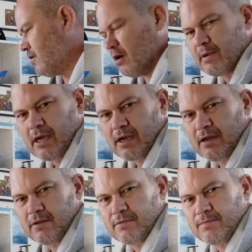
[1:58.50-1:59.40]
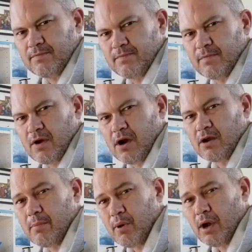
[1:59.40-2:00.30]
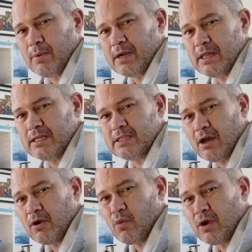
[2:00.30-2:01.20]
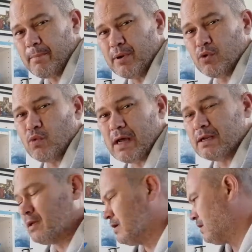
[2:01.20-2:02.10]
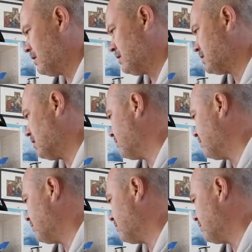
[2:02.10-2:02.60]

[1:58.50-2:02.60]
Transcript: I'm gonna buy one of these and I want to build one. So